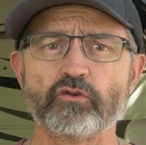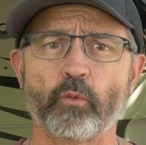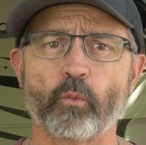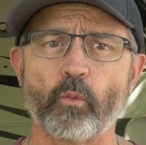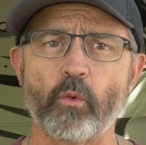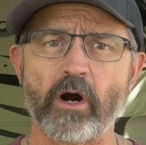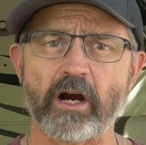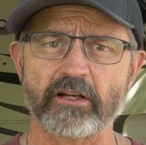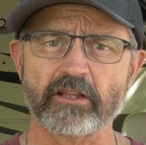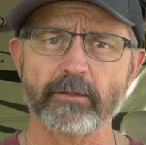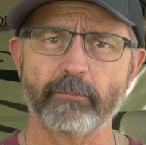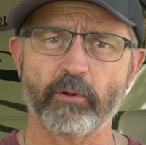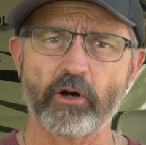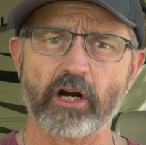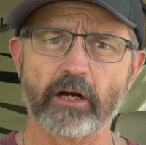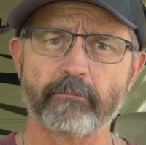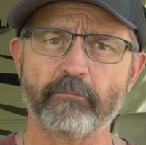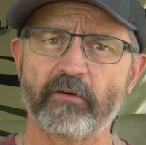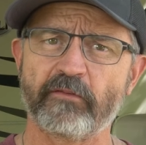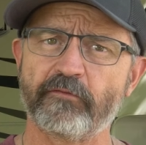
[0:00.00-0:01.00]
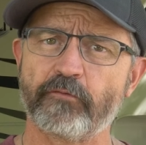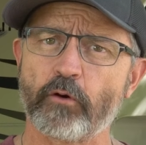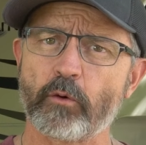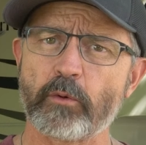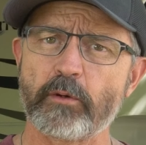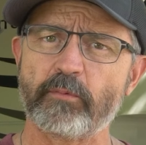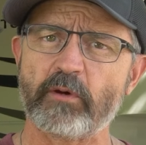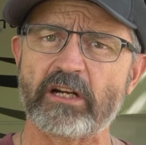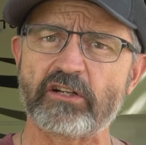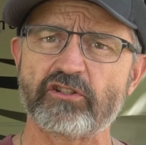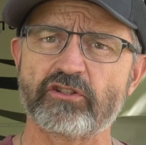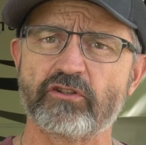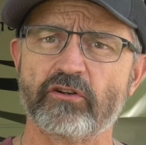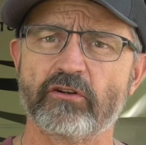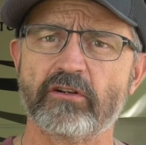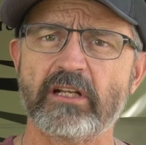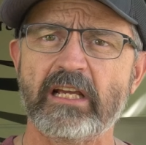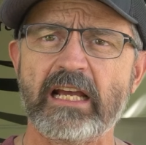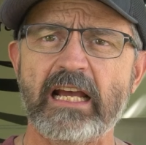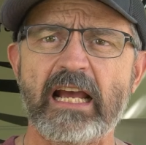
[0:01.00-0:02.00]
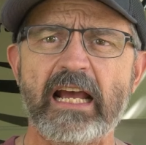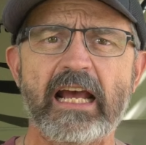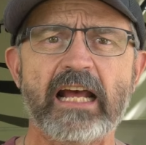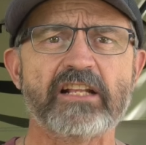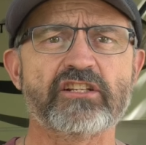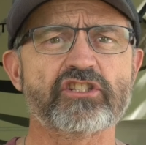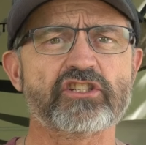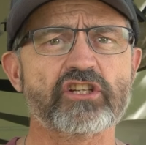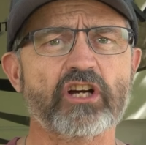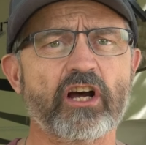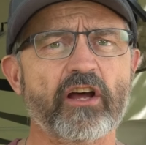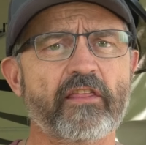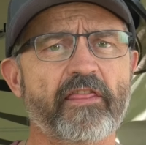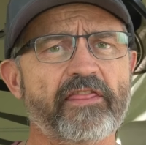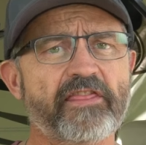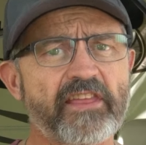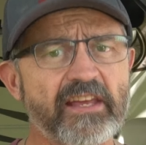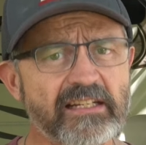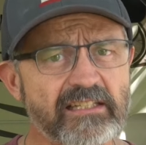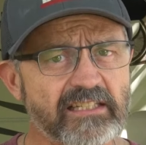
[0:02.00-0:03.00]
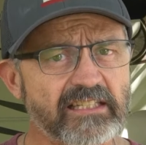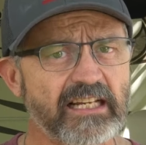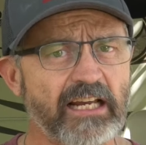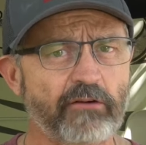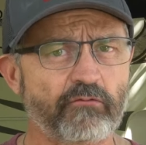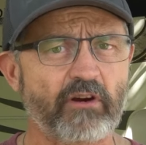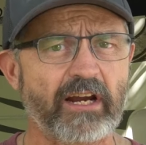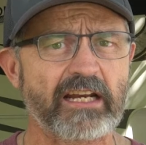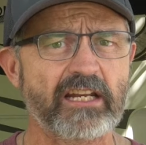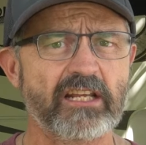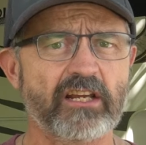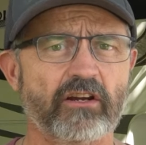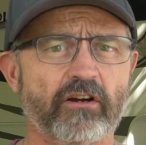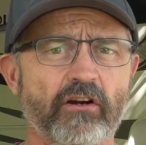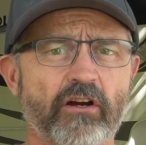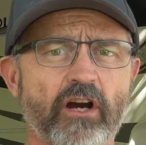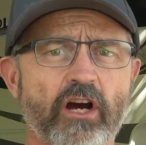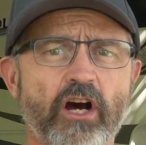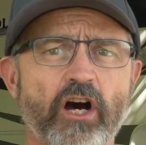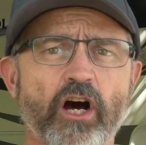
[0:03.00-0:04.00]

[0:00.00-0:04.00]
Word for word: to walk the park before we registered and saw this site right here,